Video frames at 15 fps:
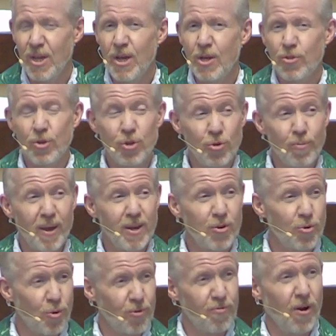The two men
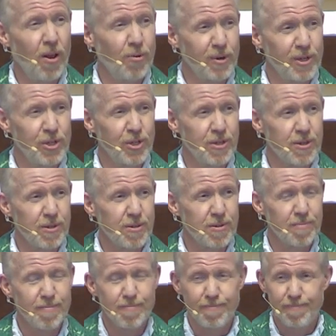who are following Jesus,
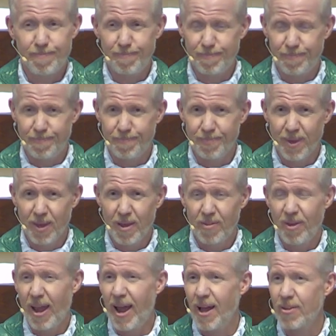
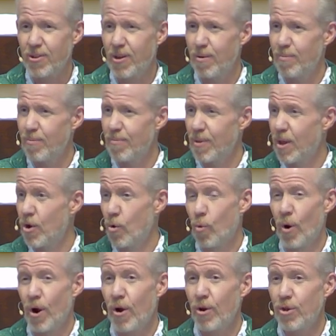they ask him,
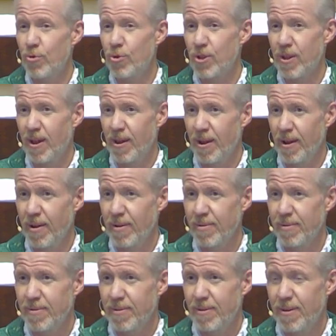Where are you staying?
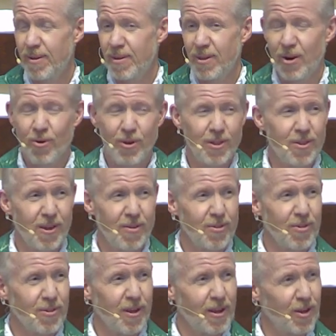You know, it
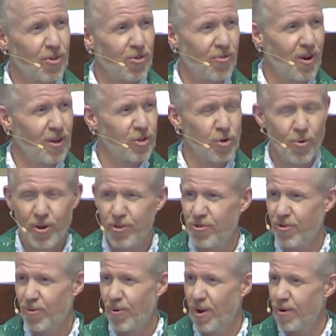sounds like a strange question,
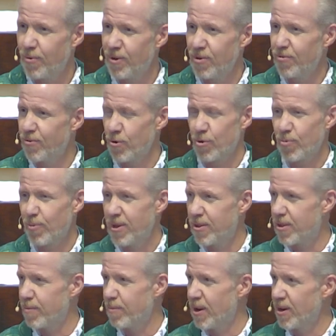right? When you first meet
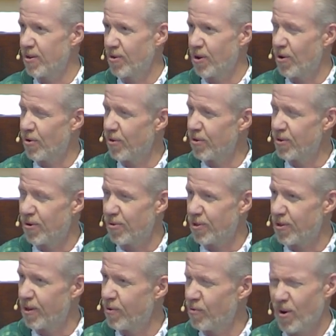somebody, you, go, you don't
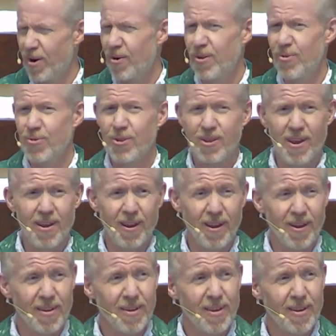say, Where are you staying?
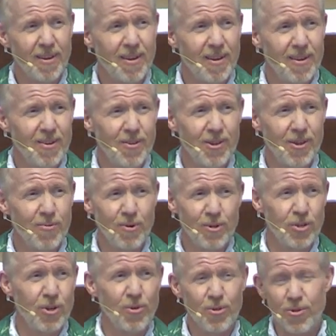You say, Where'd you
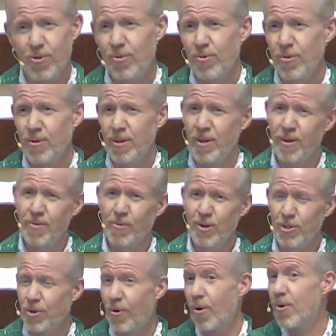go to school? Uh, where'd
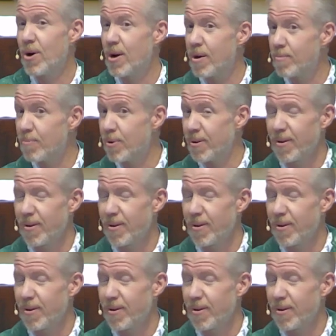you grow up?